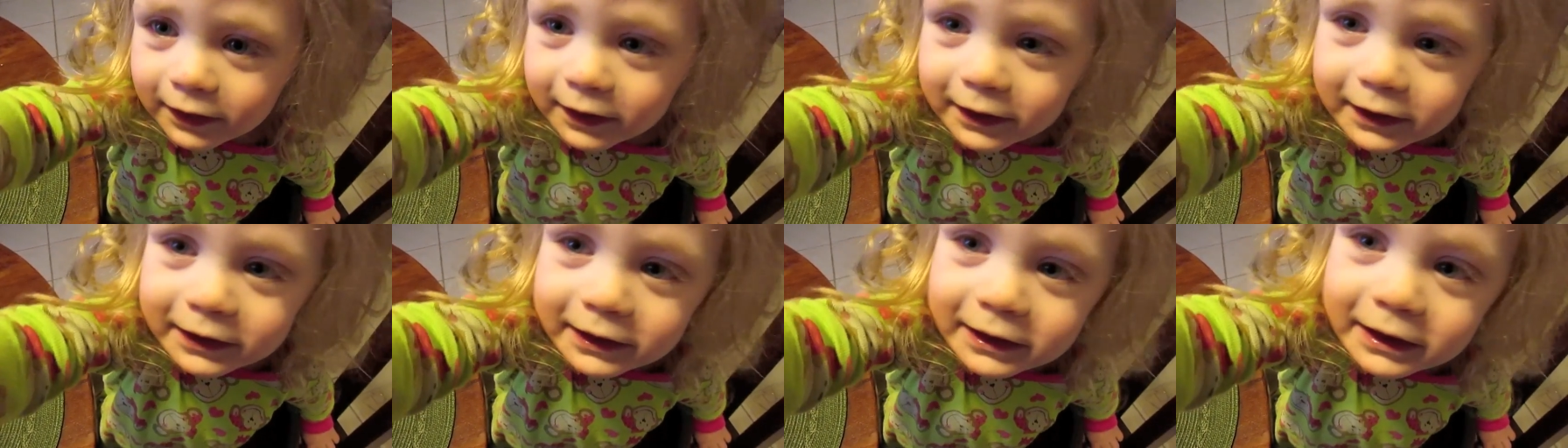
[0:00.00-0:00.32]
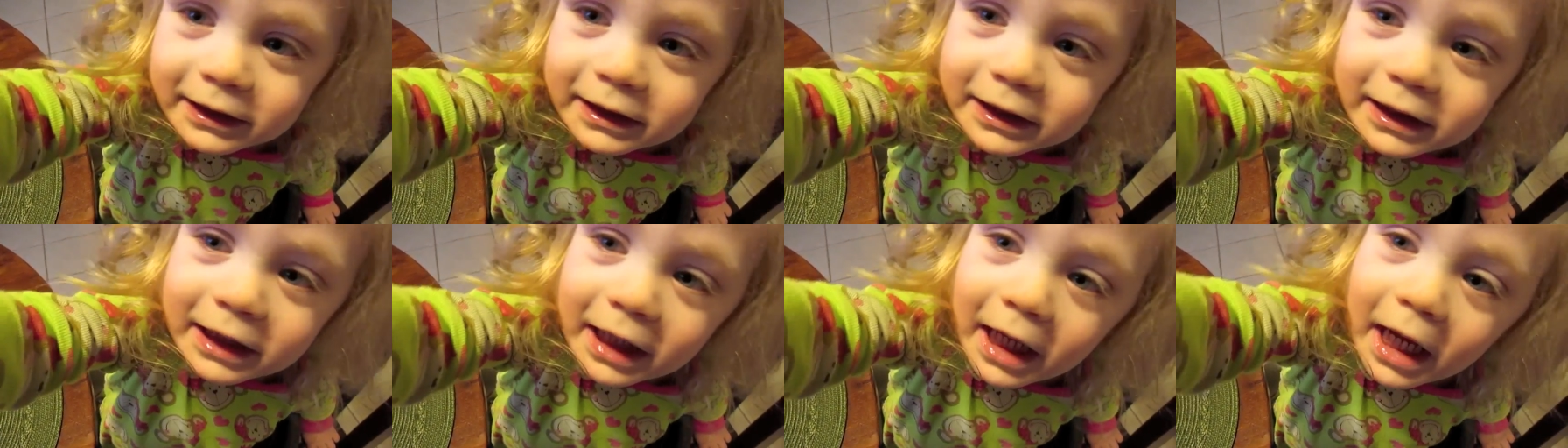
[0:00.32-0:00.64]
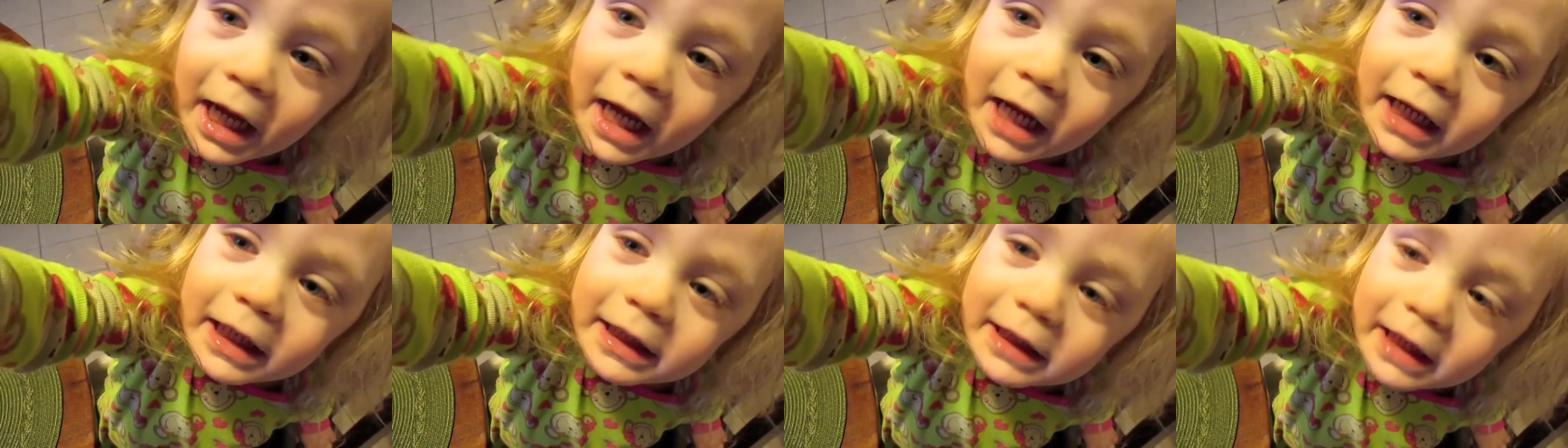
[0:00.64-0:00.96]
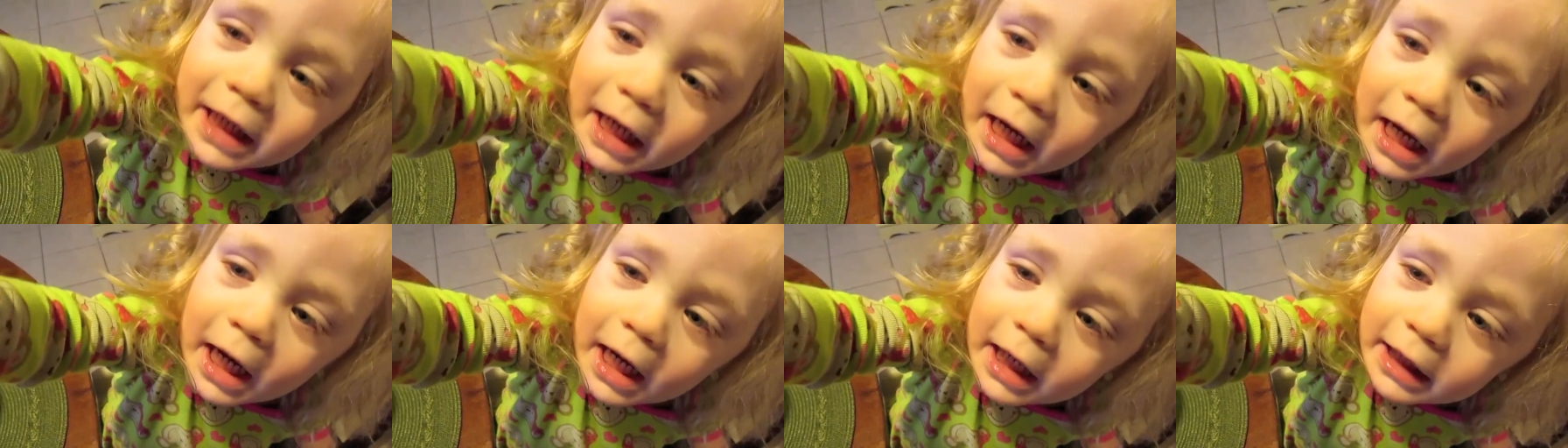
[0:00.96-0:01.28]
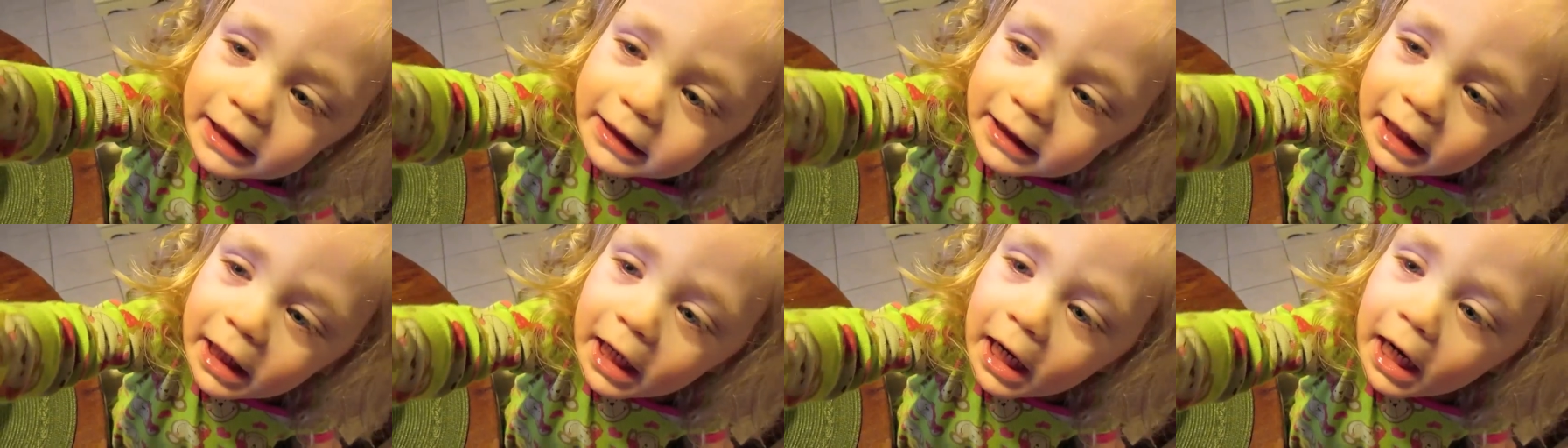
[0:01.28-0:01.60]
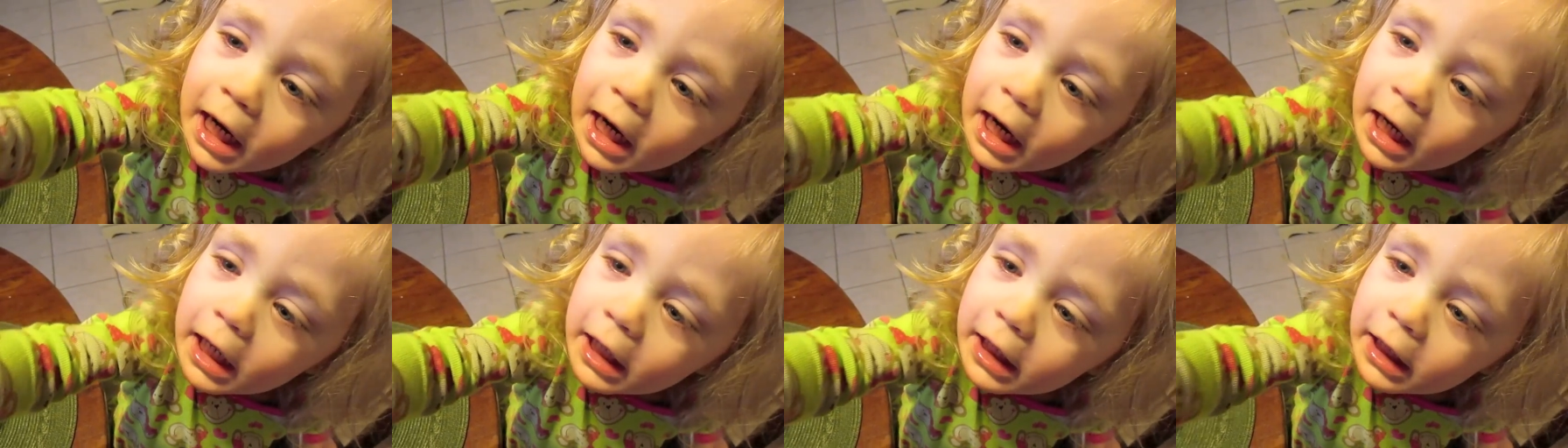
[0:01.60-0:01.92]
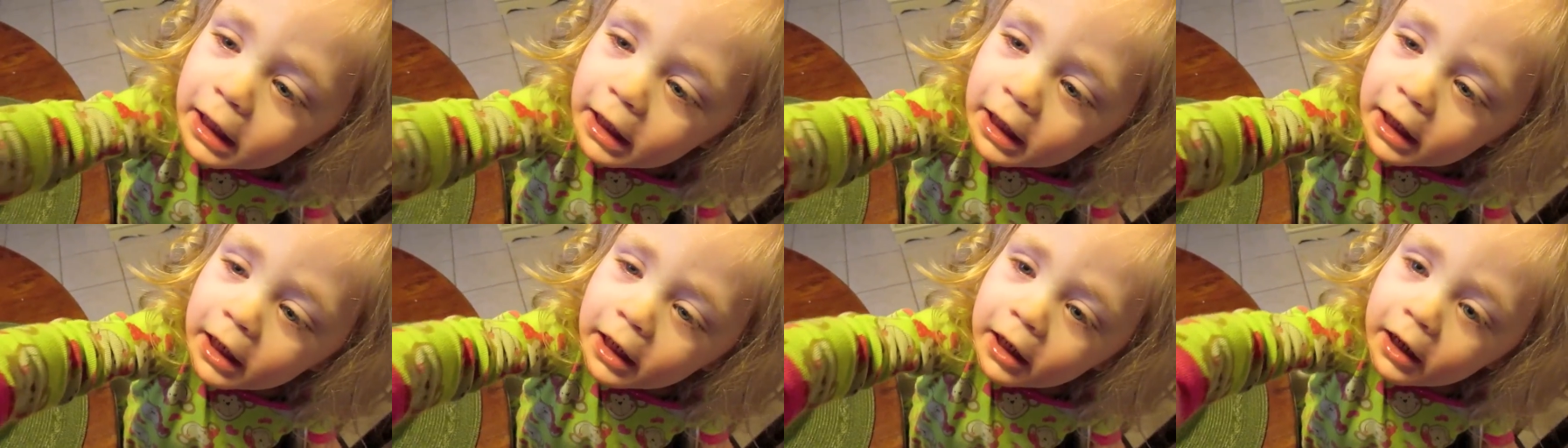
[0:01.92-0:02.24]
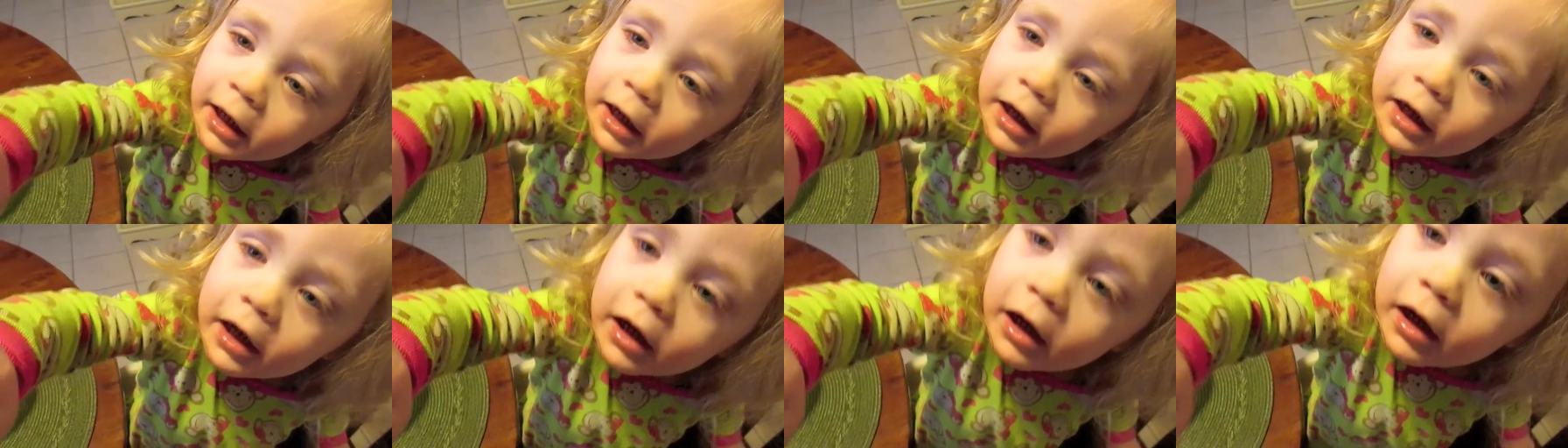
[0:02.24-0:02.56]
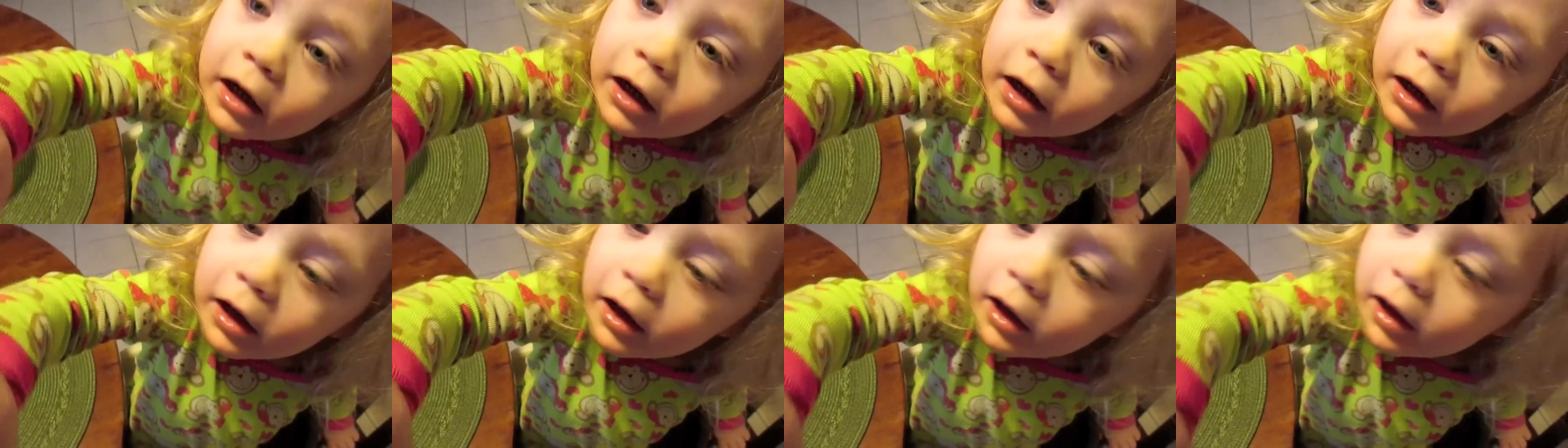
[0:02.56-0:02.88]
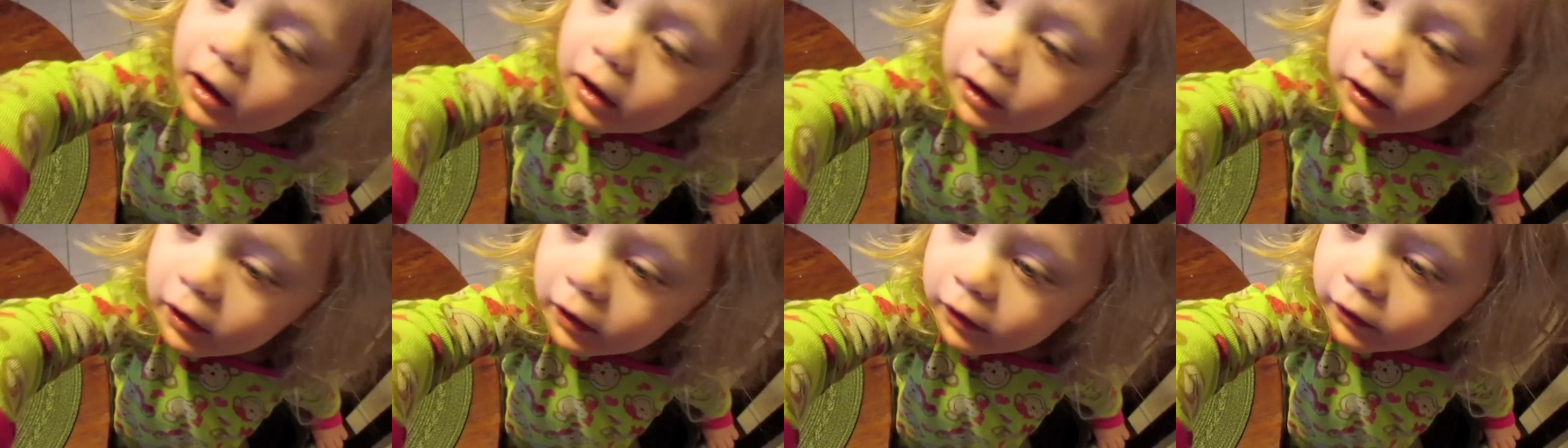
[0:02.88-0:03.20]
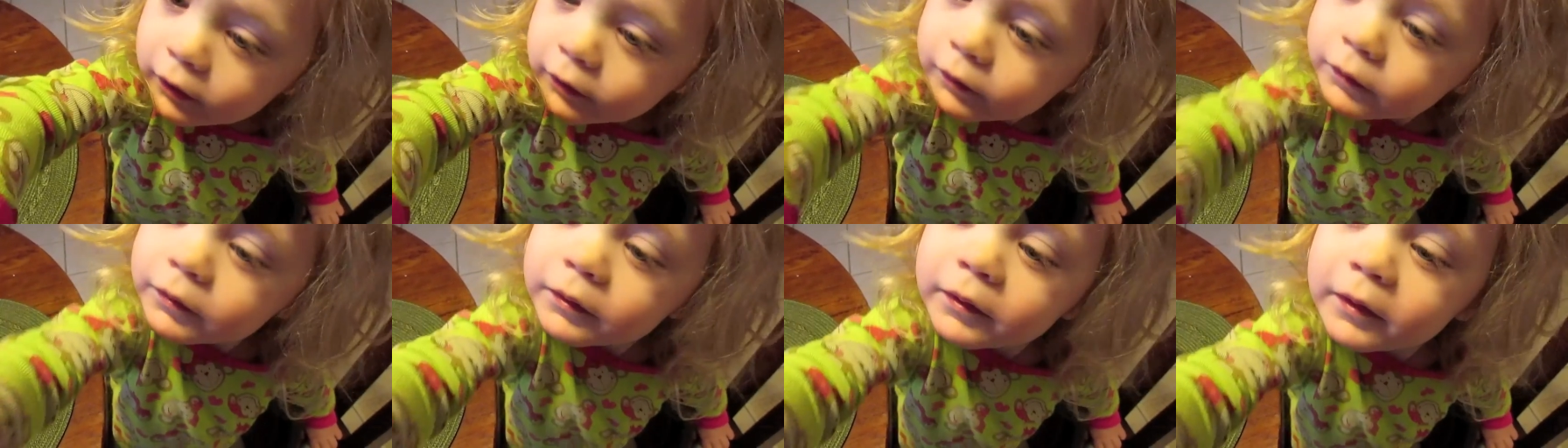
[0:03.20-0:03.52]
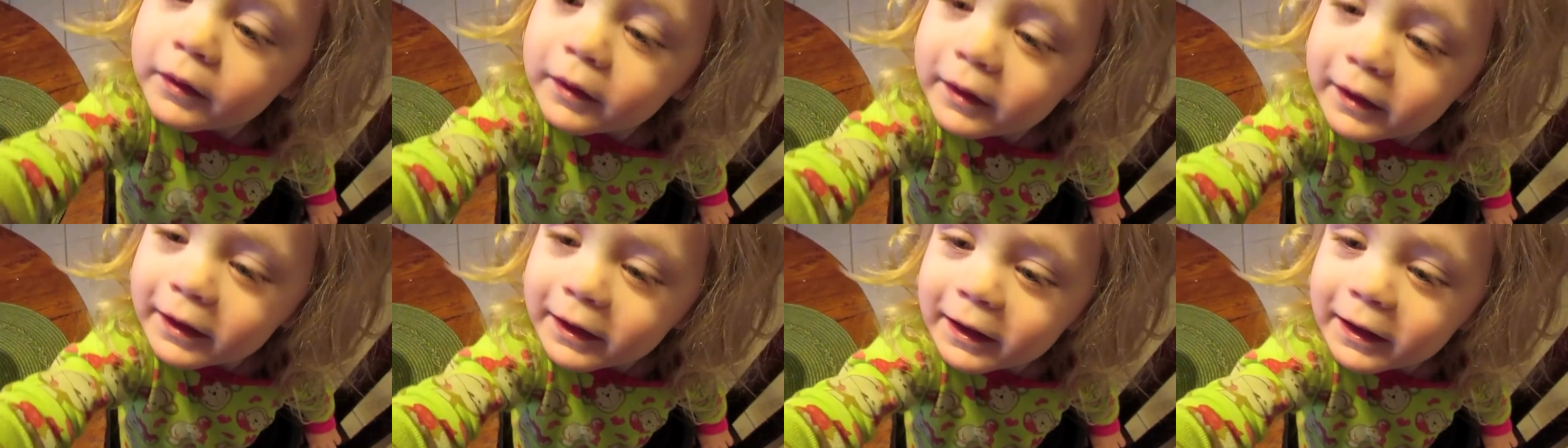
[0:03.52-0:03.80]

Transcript: Yeah, yeah, yeah. Yeah. Let's see if we, maybe she doesn't.